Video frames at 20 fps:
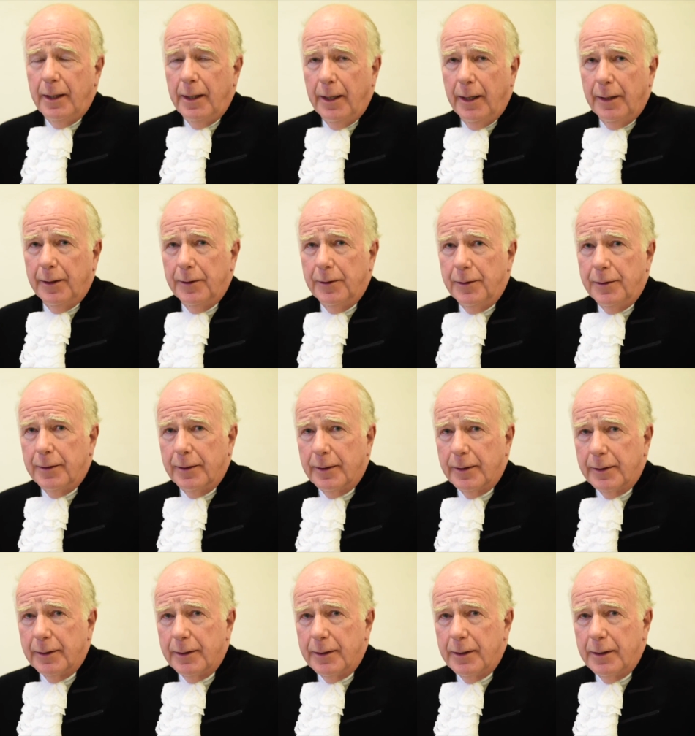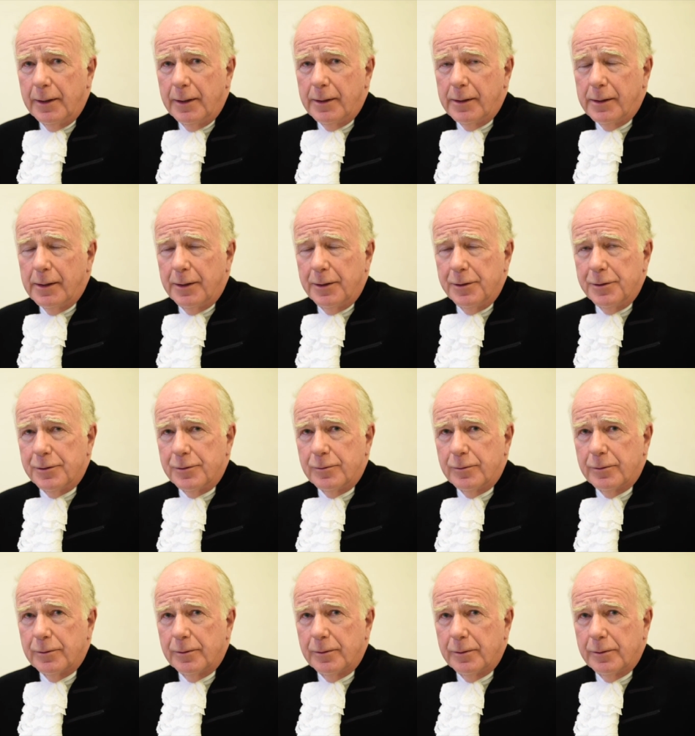And uh, it
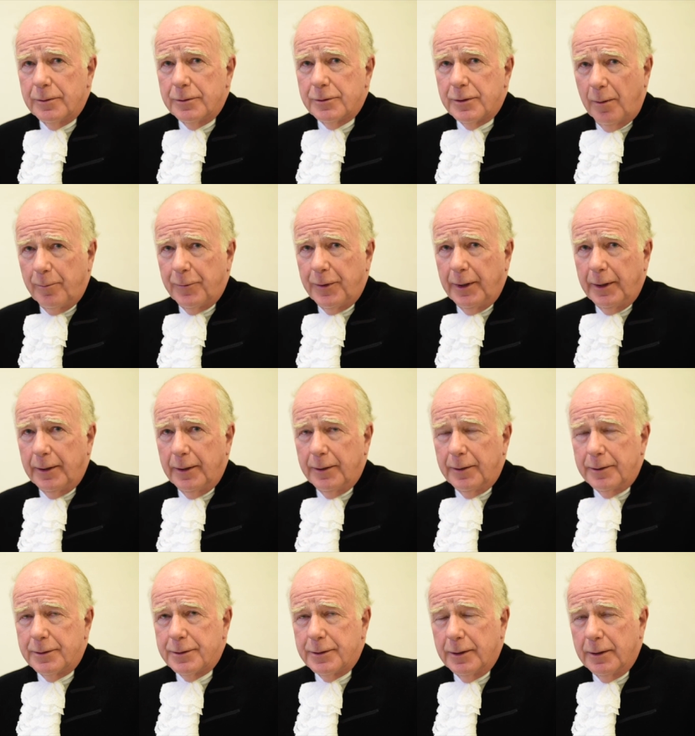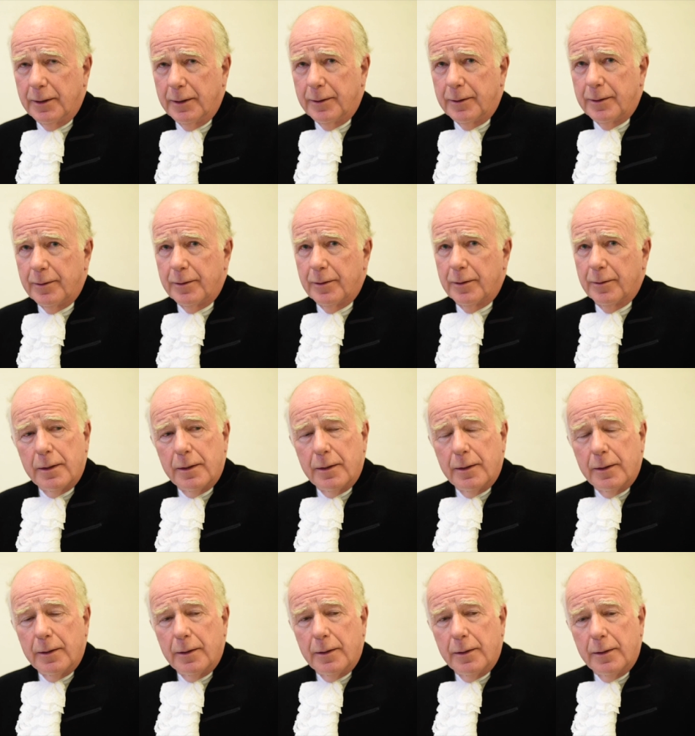is something that uh,
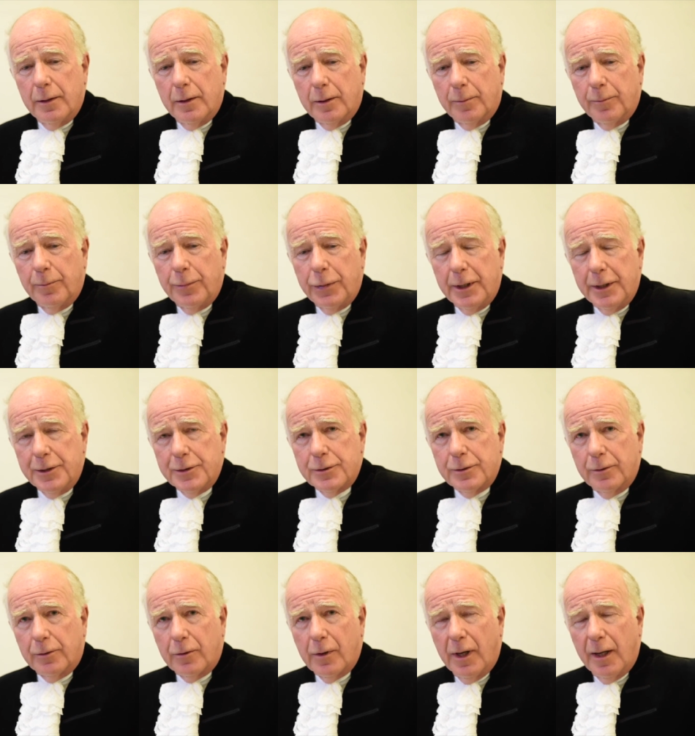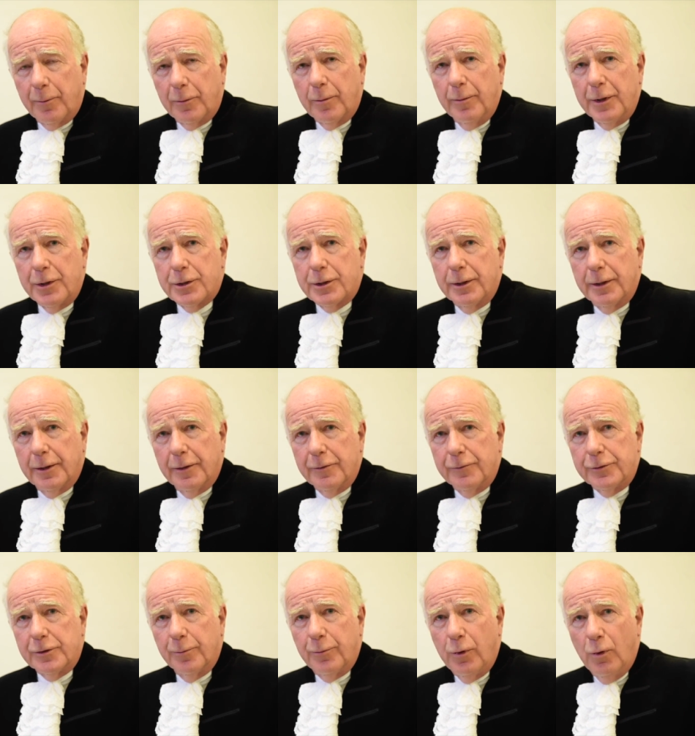the police and crime commissioner
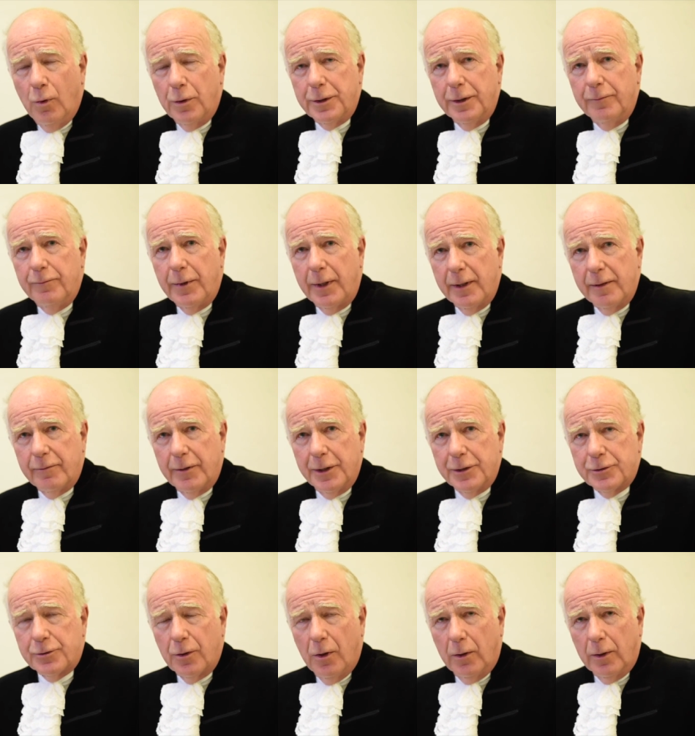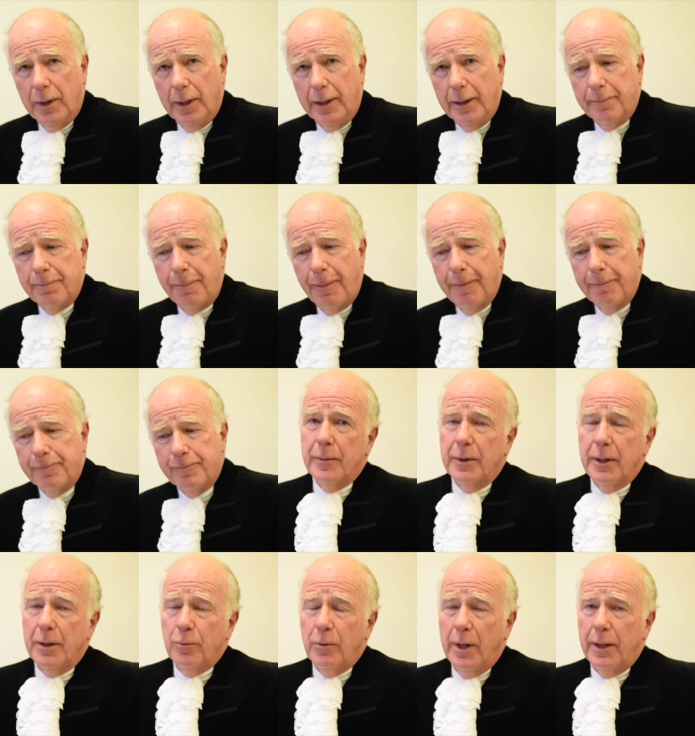have supported very, very strongly.
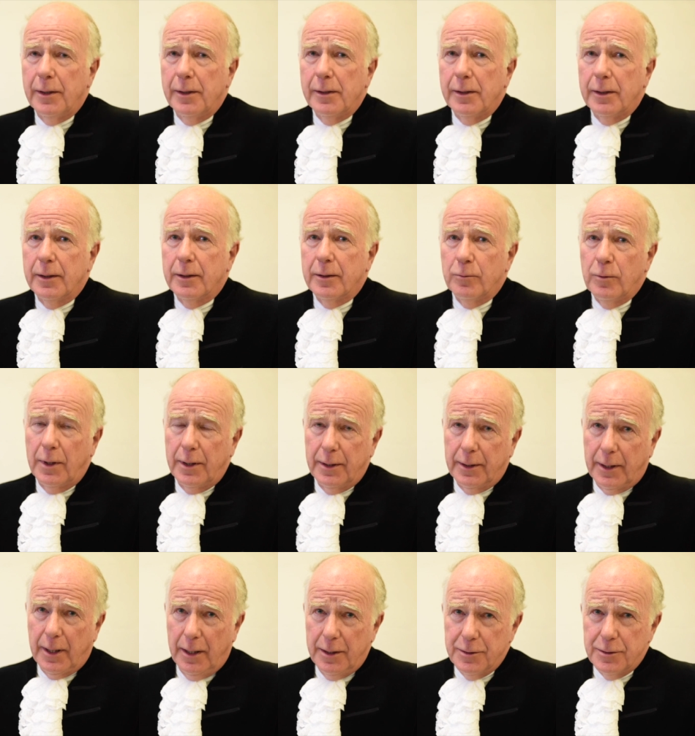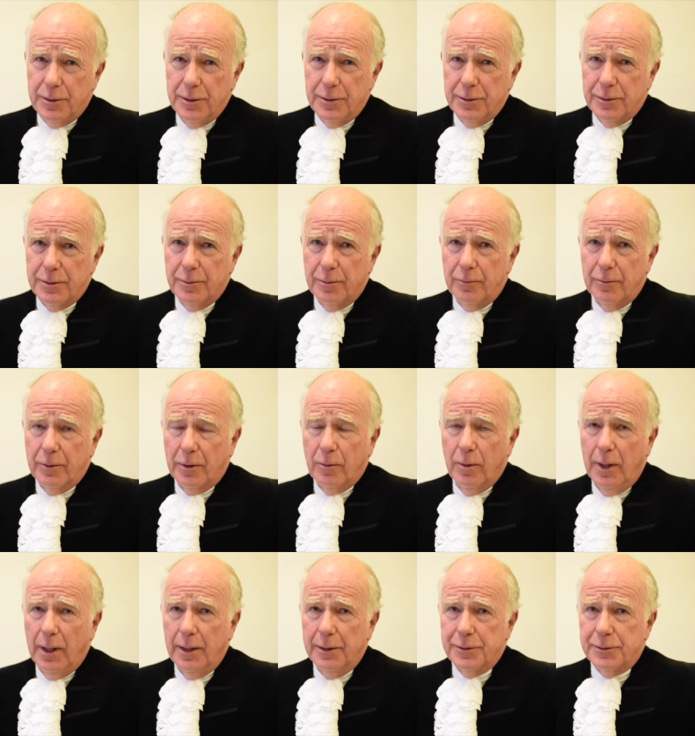When uh, one of the cases
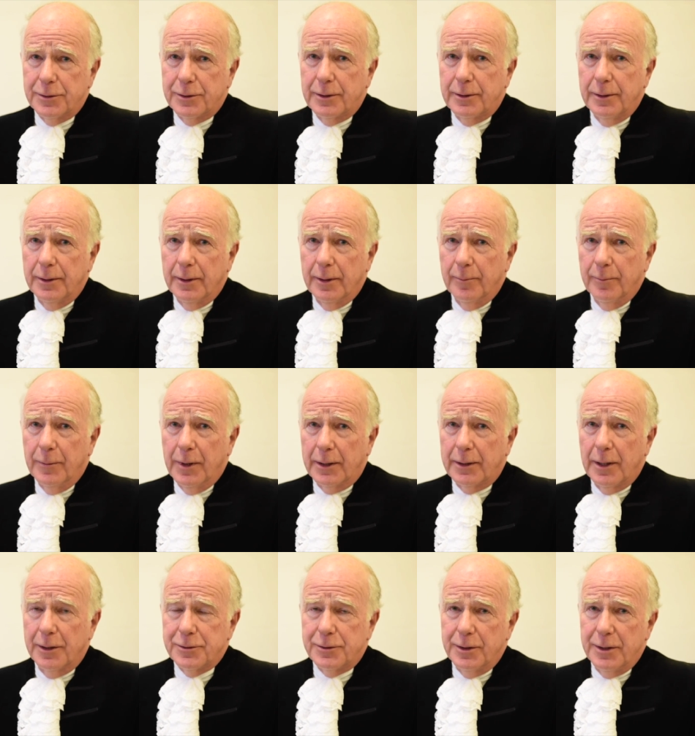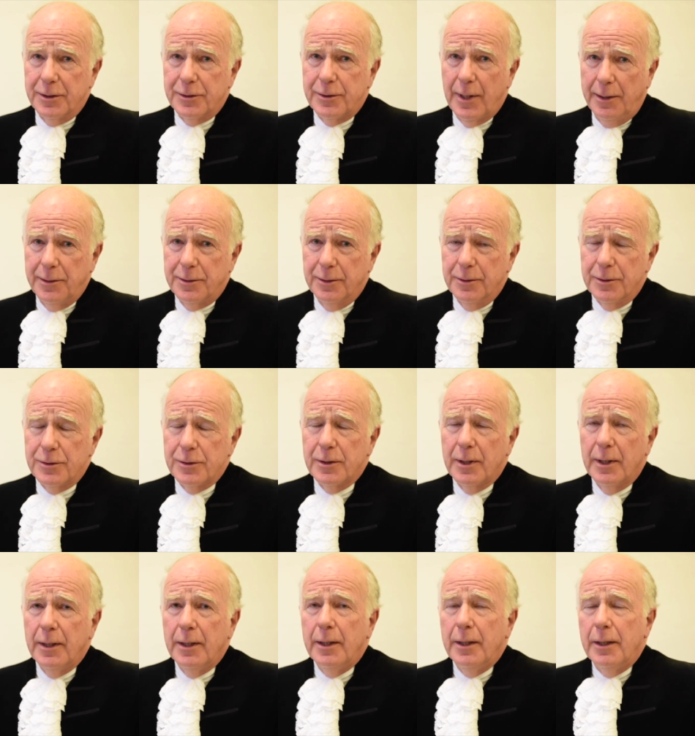requires um, a custody sentence,
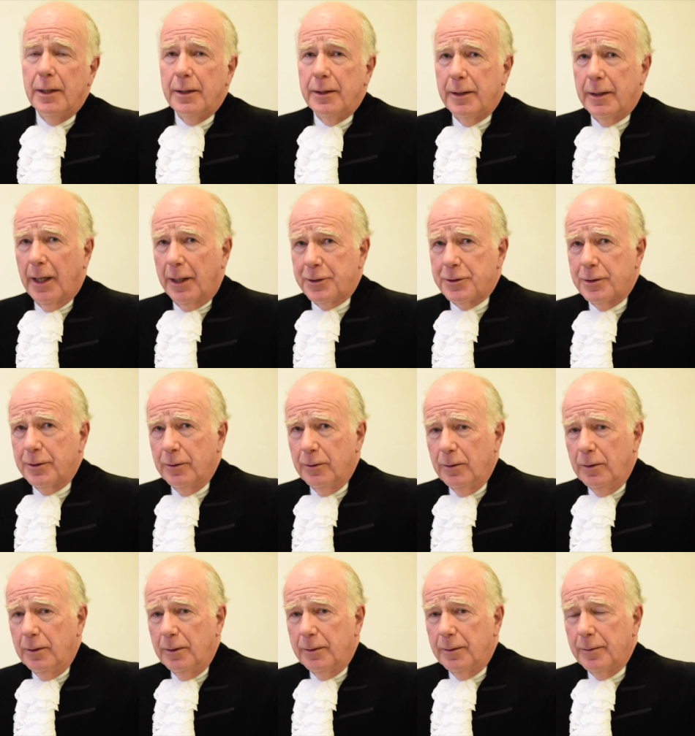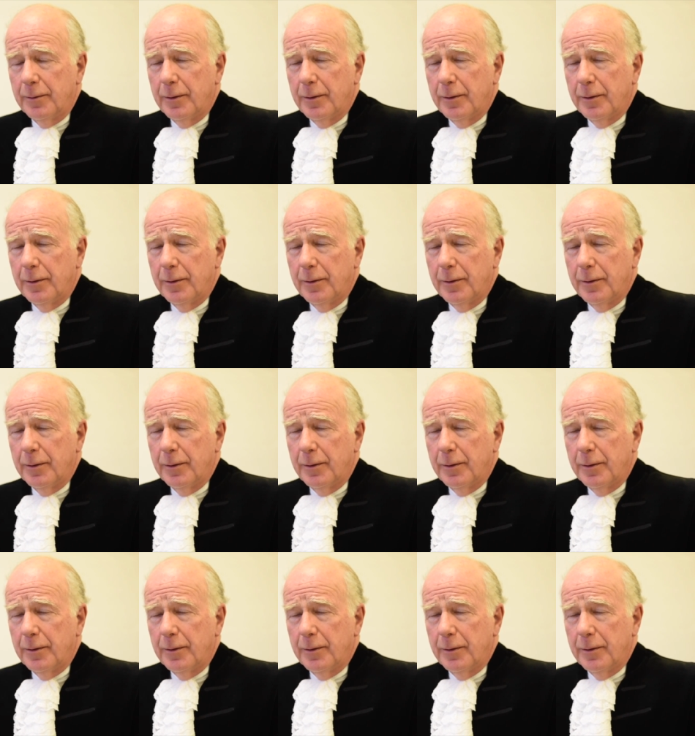the actual